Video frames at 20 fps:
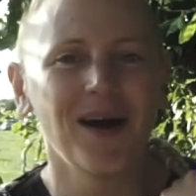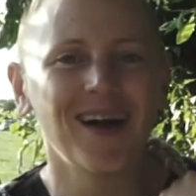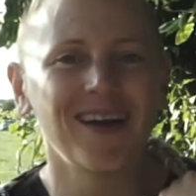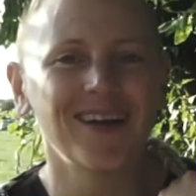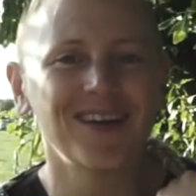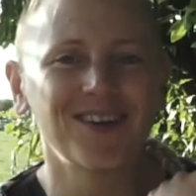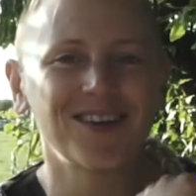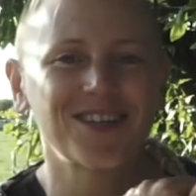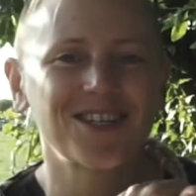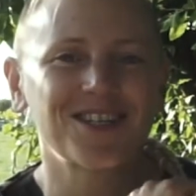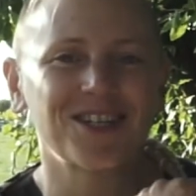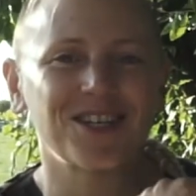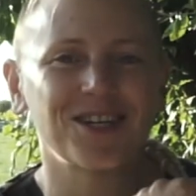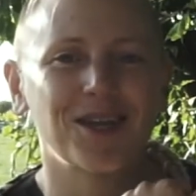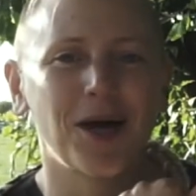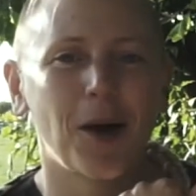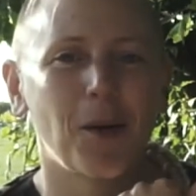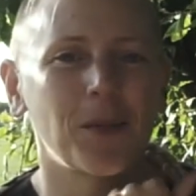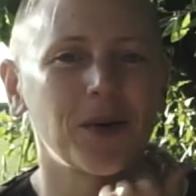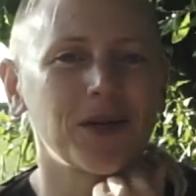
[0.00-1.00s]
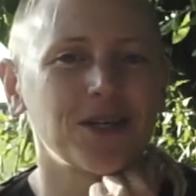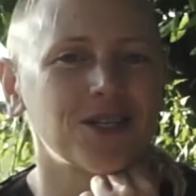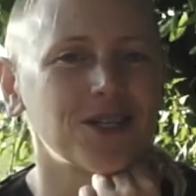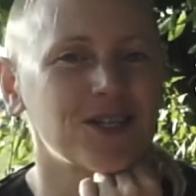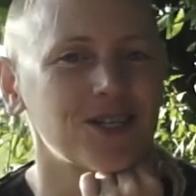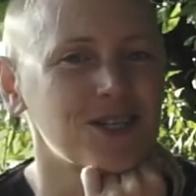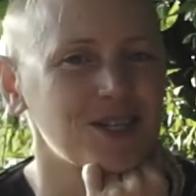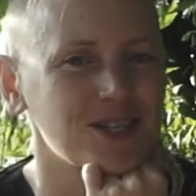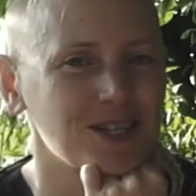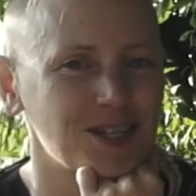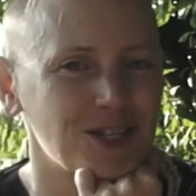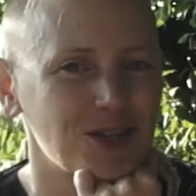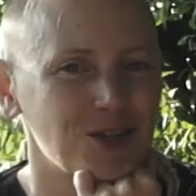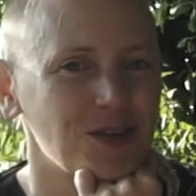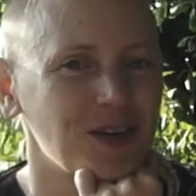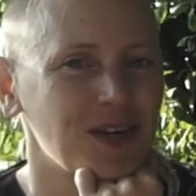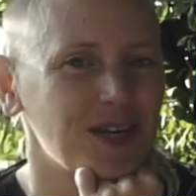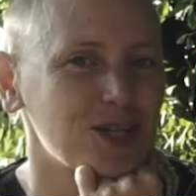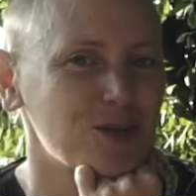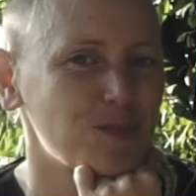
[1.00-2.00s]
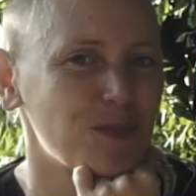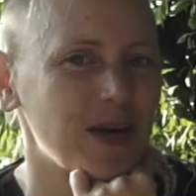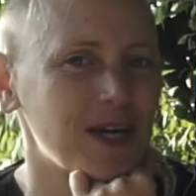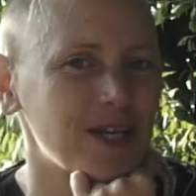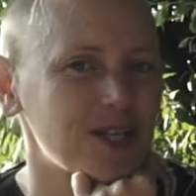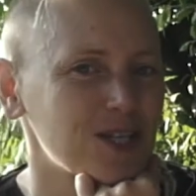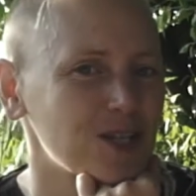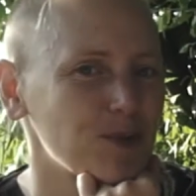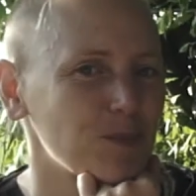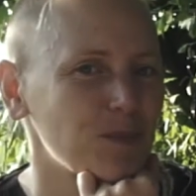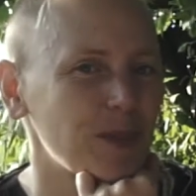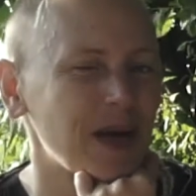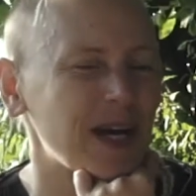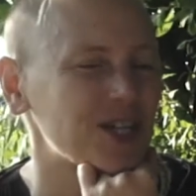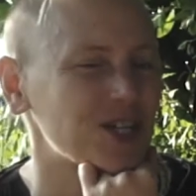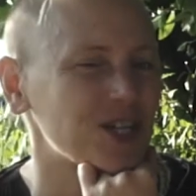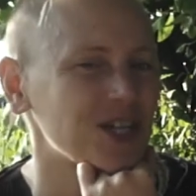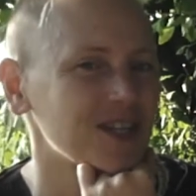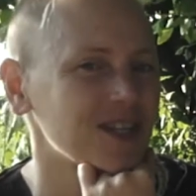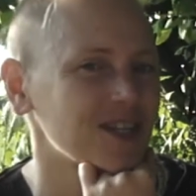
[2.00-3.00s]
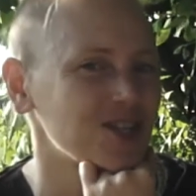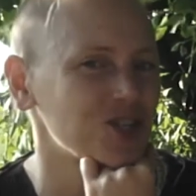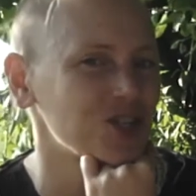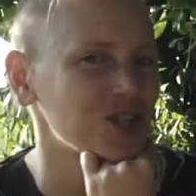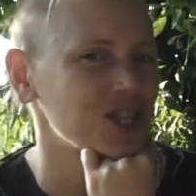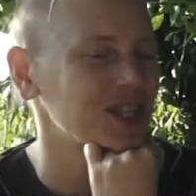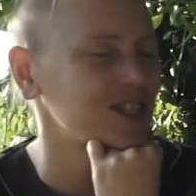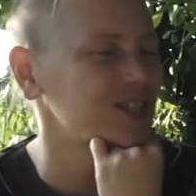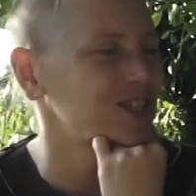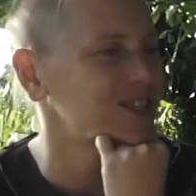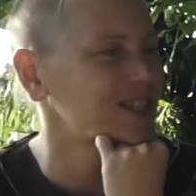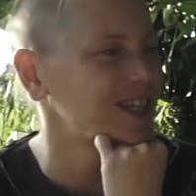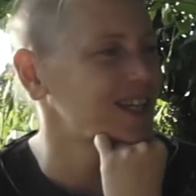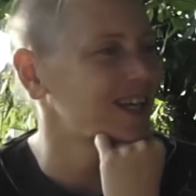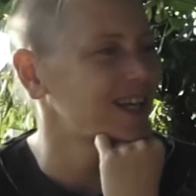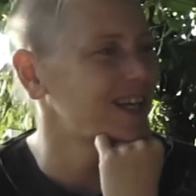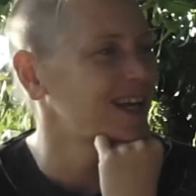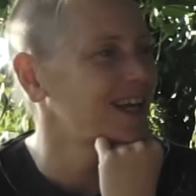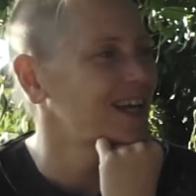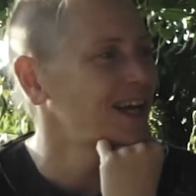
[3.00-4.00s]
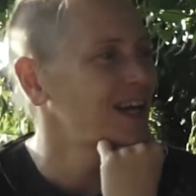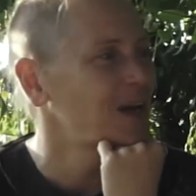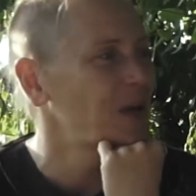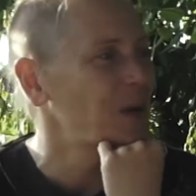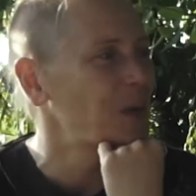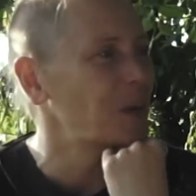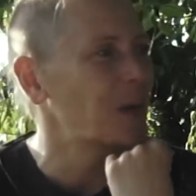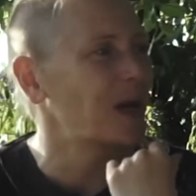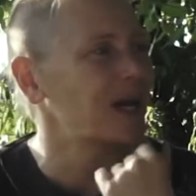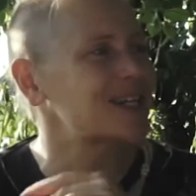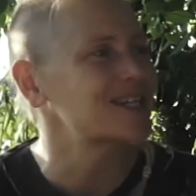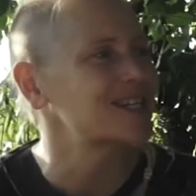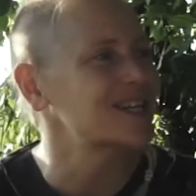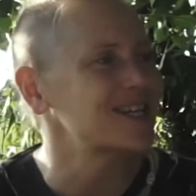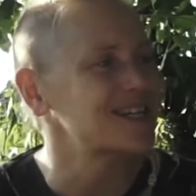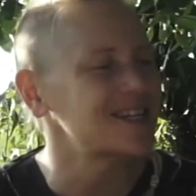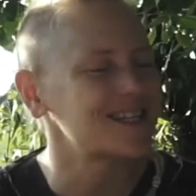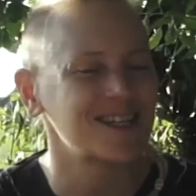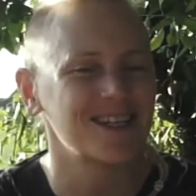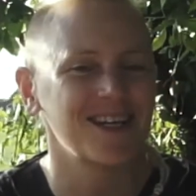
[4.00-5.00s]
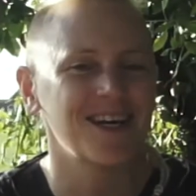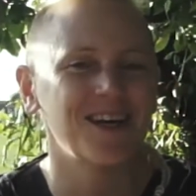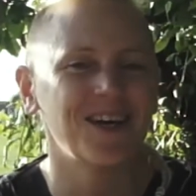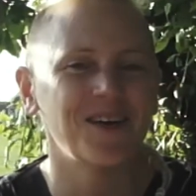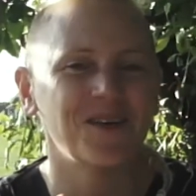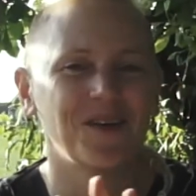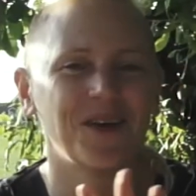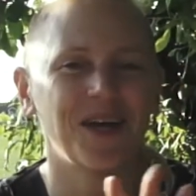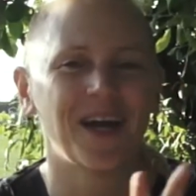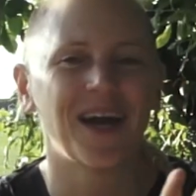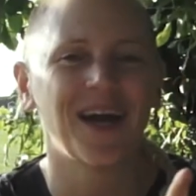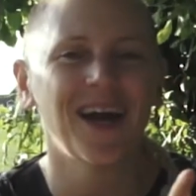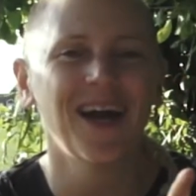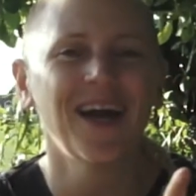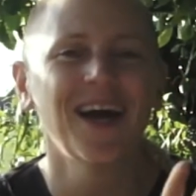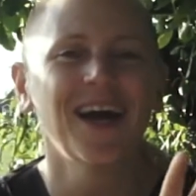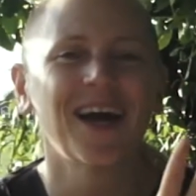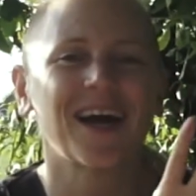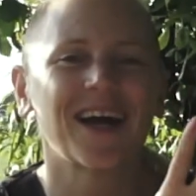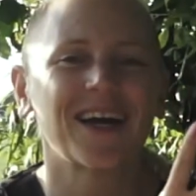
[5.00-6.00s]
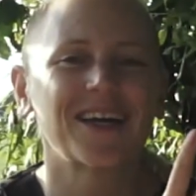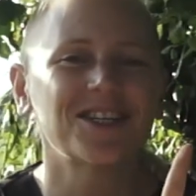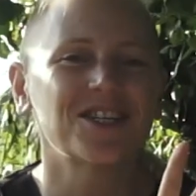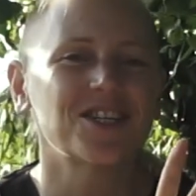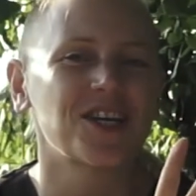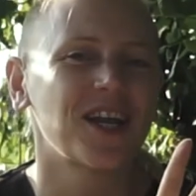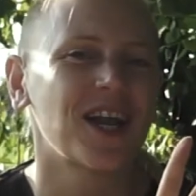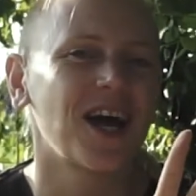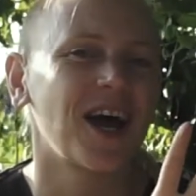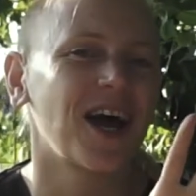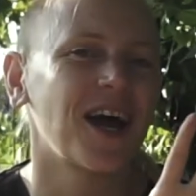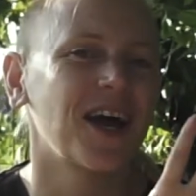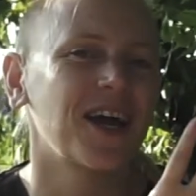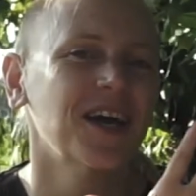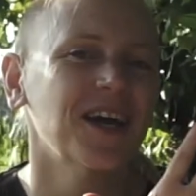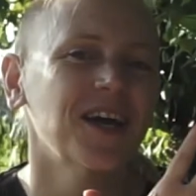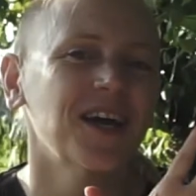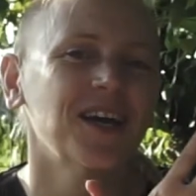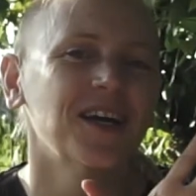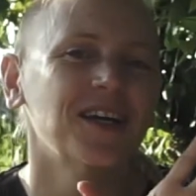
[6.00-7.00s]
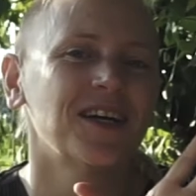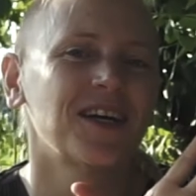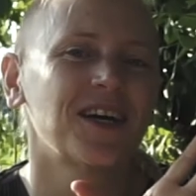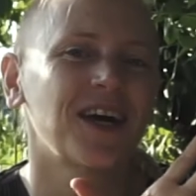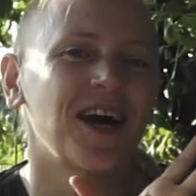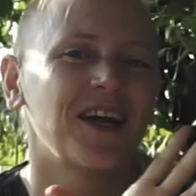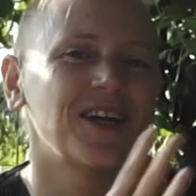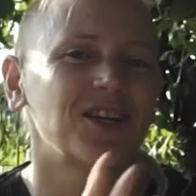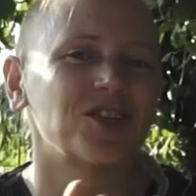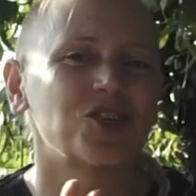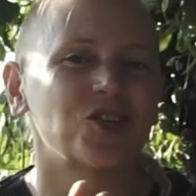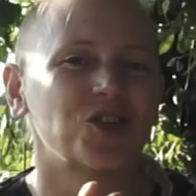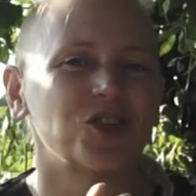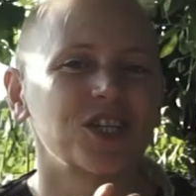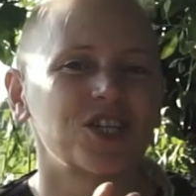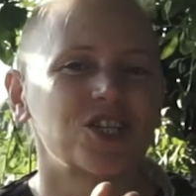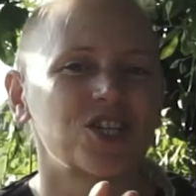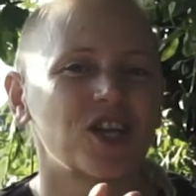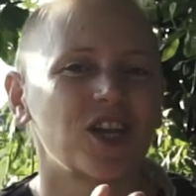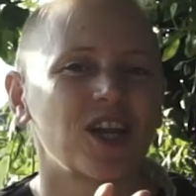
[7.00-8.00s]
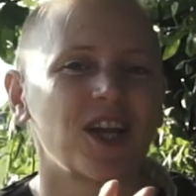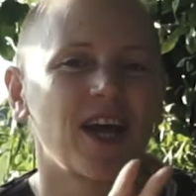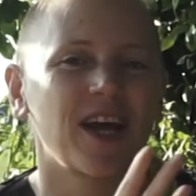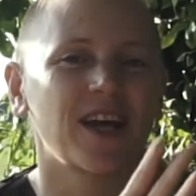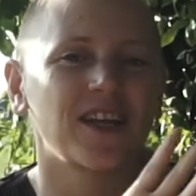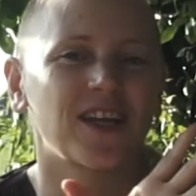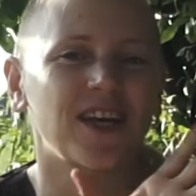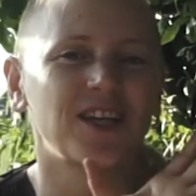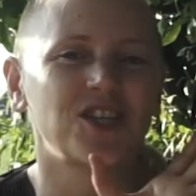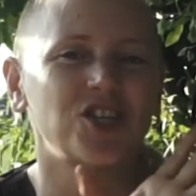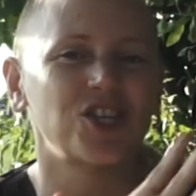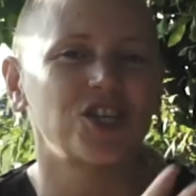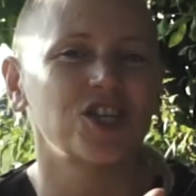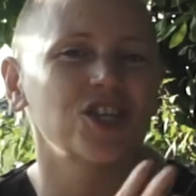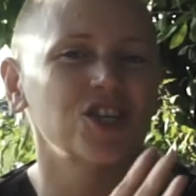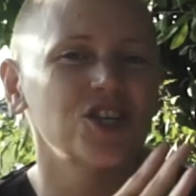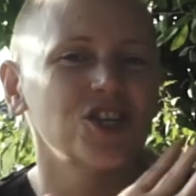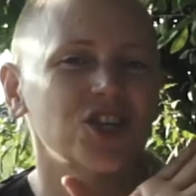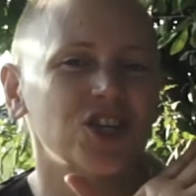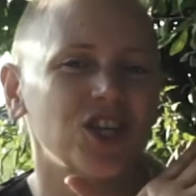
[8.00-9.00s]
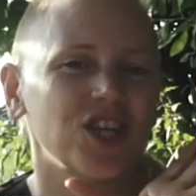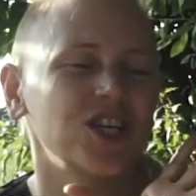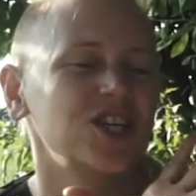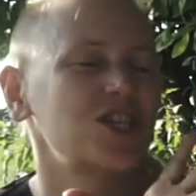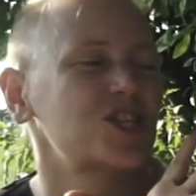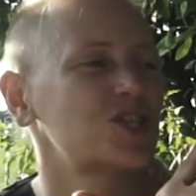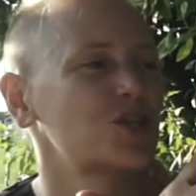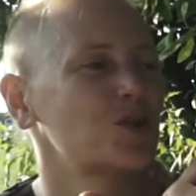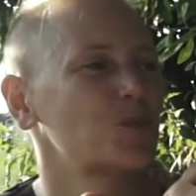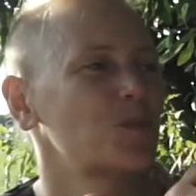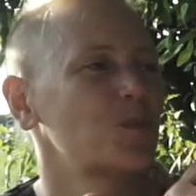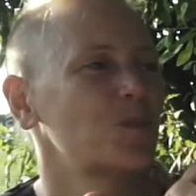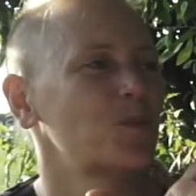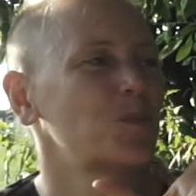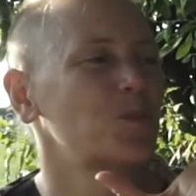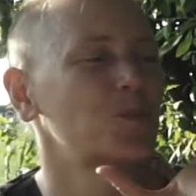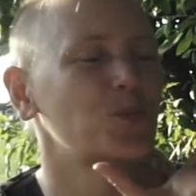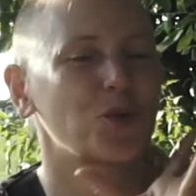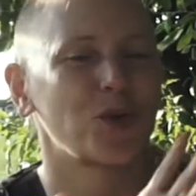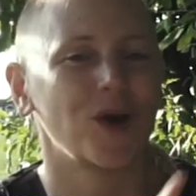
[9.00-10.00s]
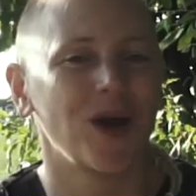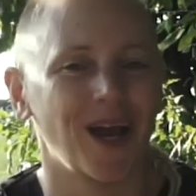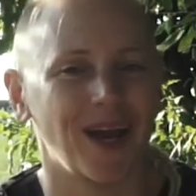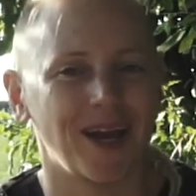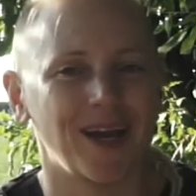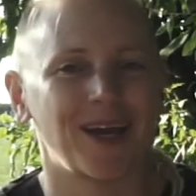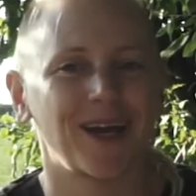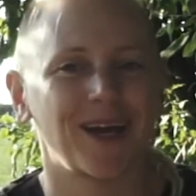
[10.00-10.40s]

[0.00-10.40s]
You can see that BLIZZ is doing his best to bash in the shield, and we're actually, Rinse and I kind of told each other like that shield needs to break.